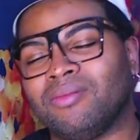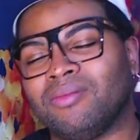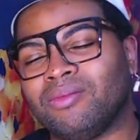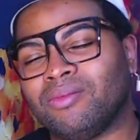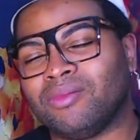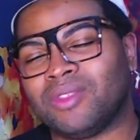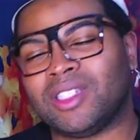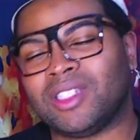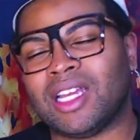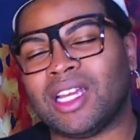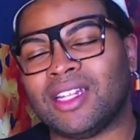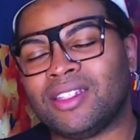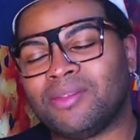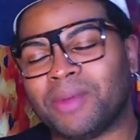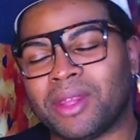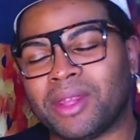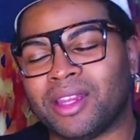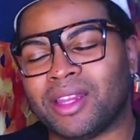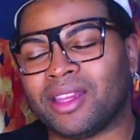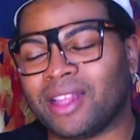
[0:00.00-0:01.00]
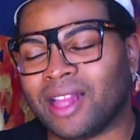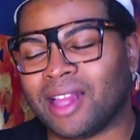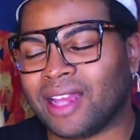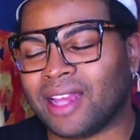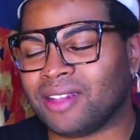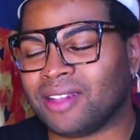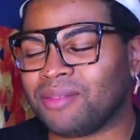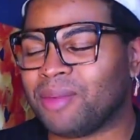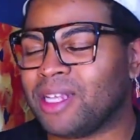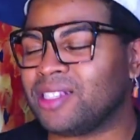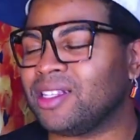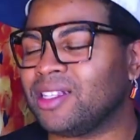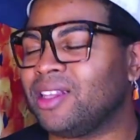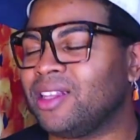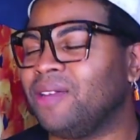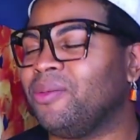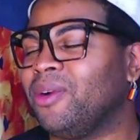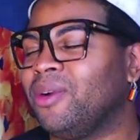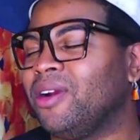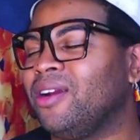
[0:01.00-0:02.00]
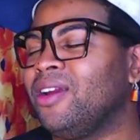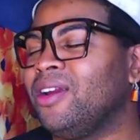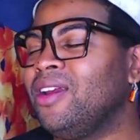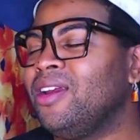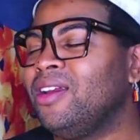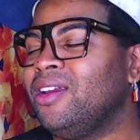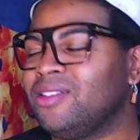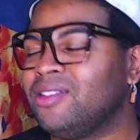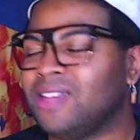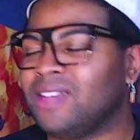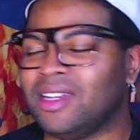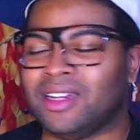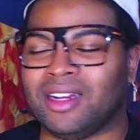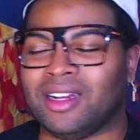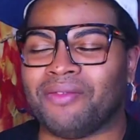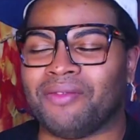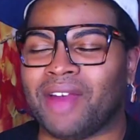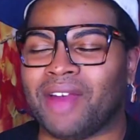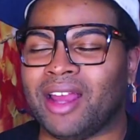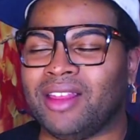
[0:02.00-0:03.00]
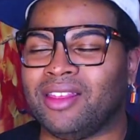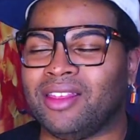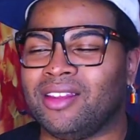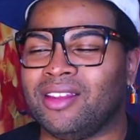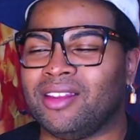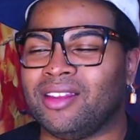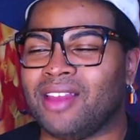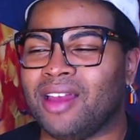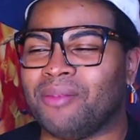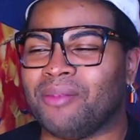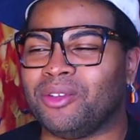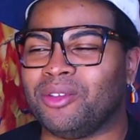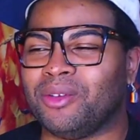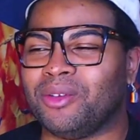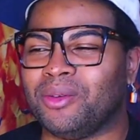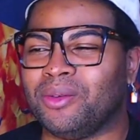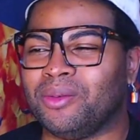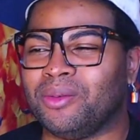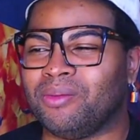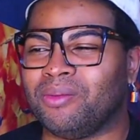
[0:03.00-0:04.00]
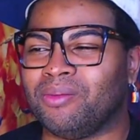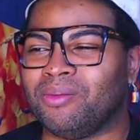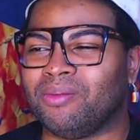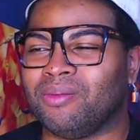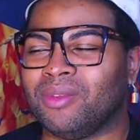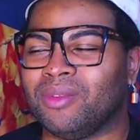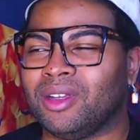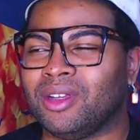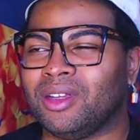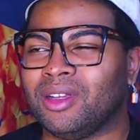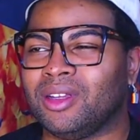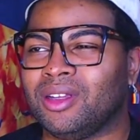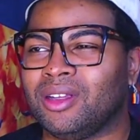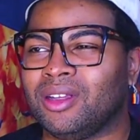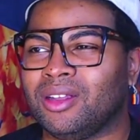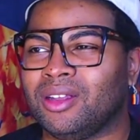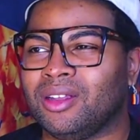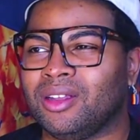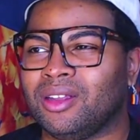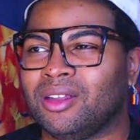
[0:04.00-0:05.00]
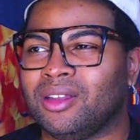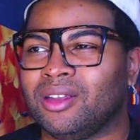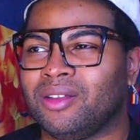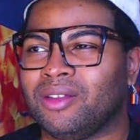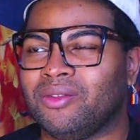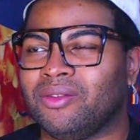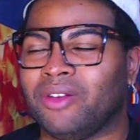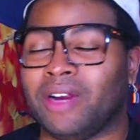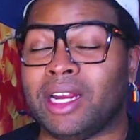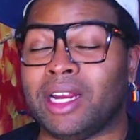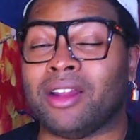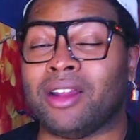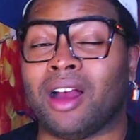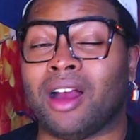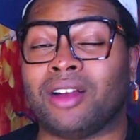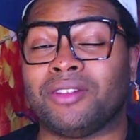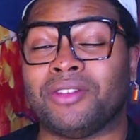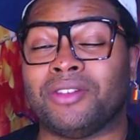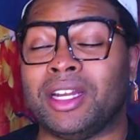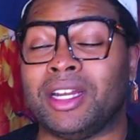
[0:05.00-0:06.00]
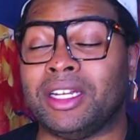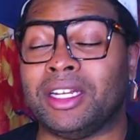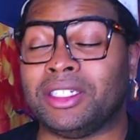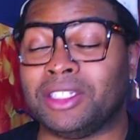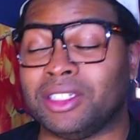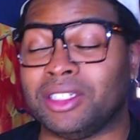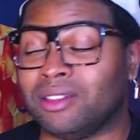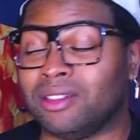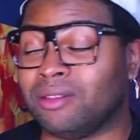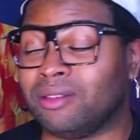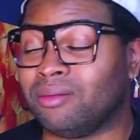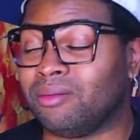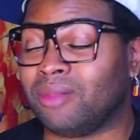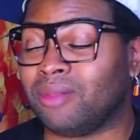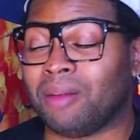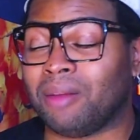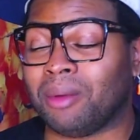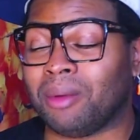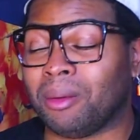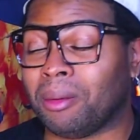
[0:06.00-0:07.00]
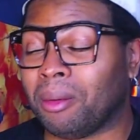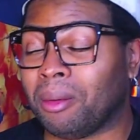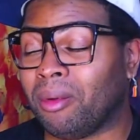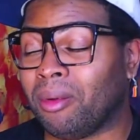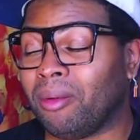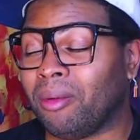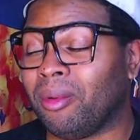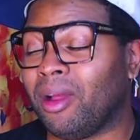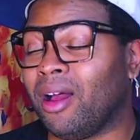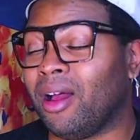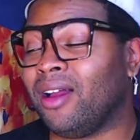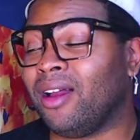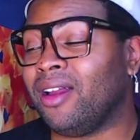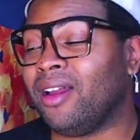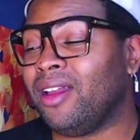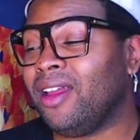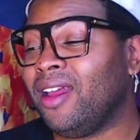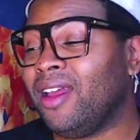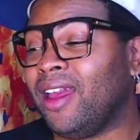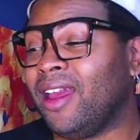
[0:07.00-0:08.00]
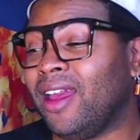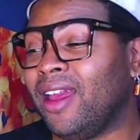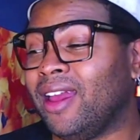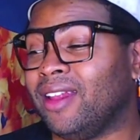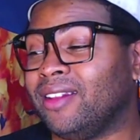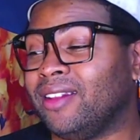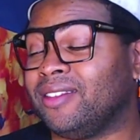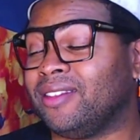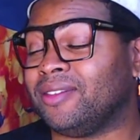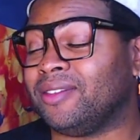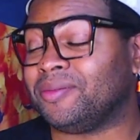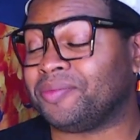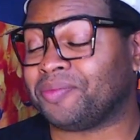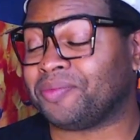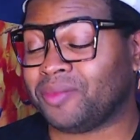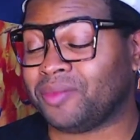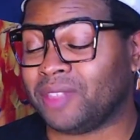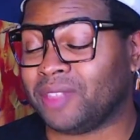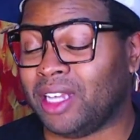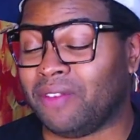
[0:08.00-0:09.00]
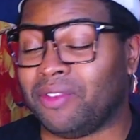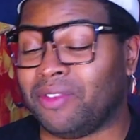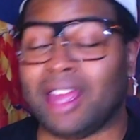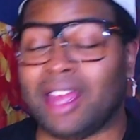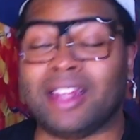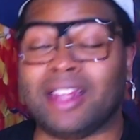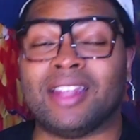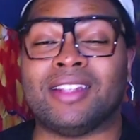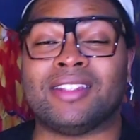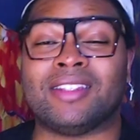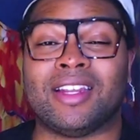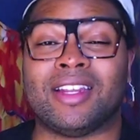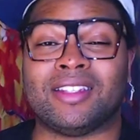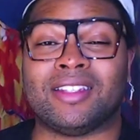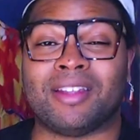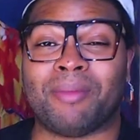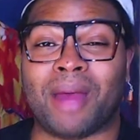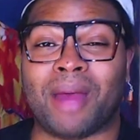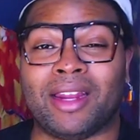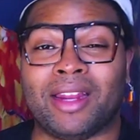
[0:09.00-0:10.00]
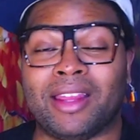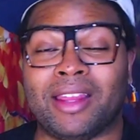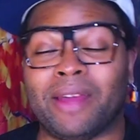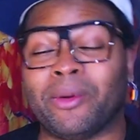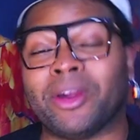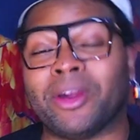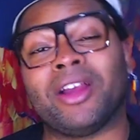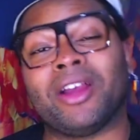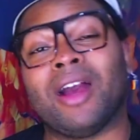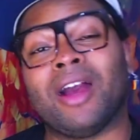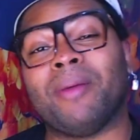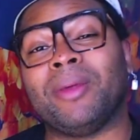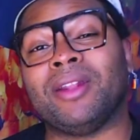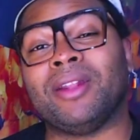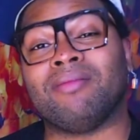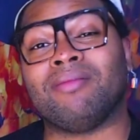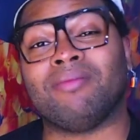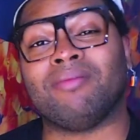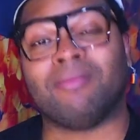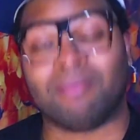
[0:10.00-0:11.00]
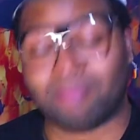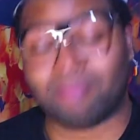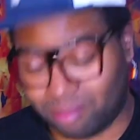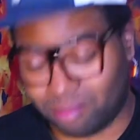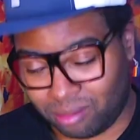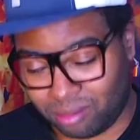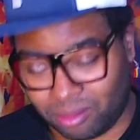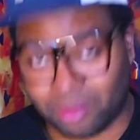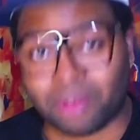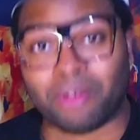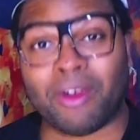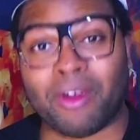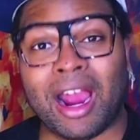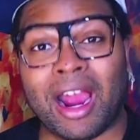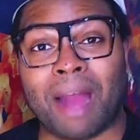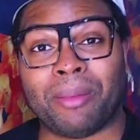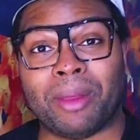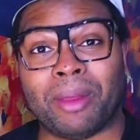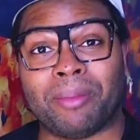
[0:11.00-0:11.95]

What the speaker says: sons within the clans basically work, sending an invite to them to for indoctrination, blah blah blah blah blah, and if they didn't send somebody, they were gonna come and grab them